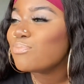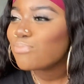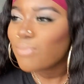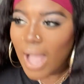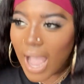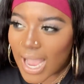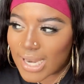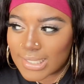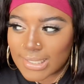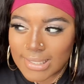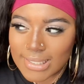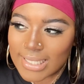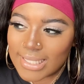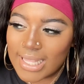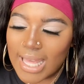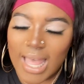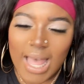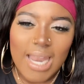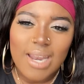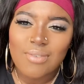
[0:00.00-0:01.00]
I just did
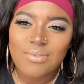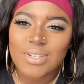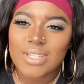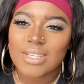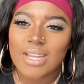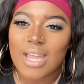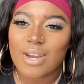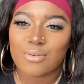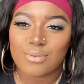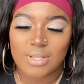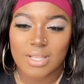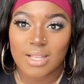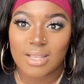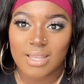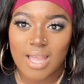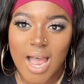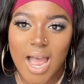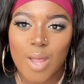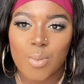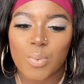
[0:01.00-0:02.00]
that. I don't do that a
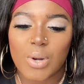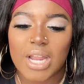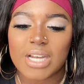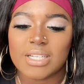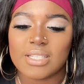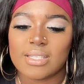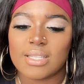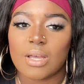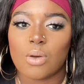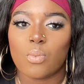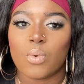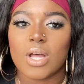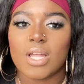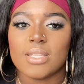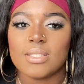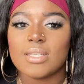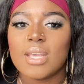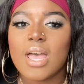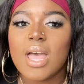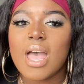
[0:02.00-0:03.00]
lot, but I just did that
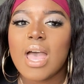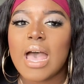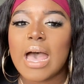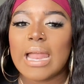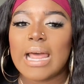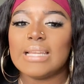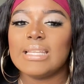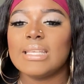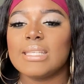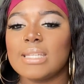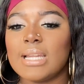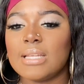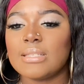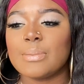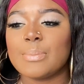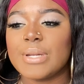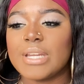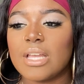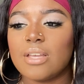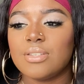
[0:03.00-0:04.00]
once, and I tested out
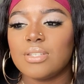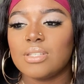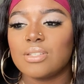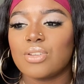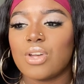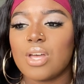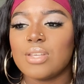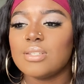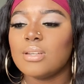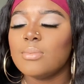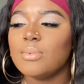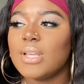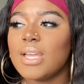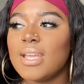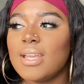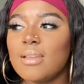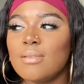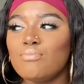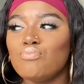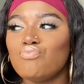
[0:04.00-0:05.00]
somebody else's gloss, and I'm
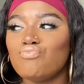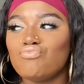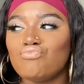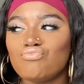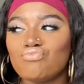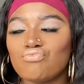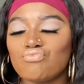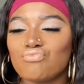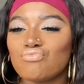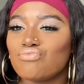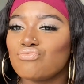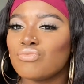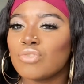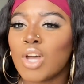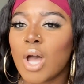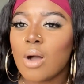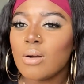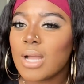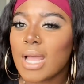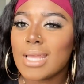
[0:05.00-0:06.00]
like,
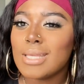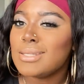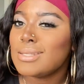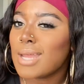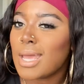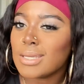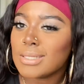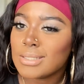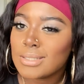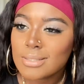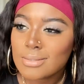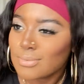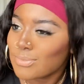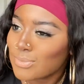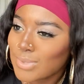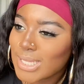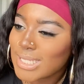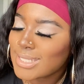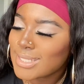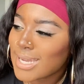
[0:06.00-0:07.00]
okay, it's nice,
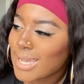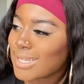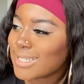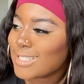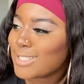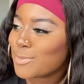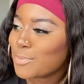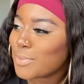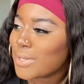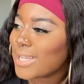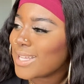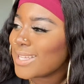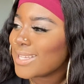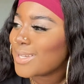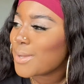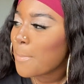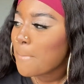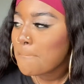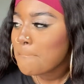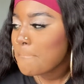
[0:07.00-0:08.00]

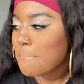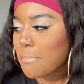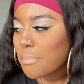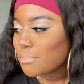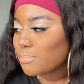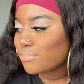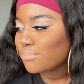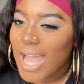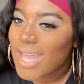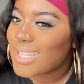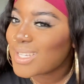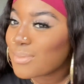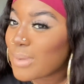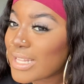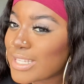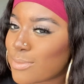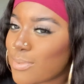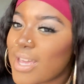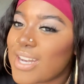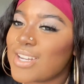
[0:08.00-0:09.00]
but I think
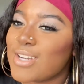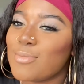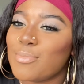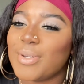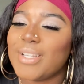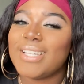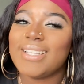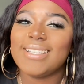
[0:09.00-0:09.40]
mine's better. But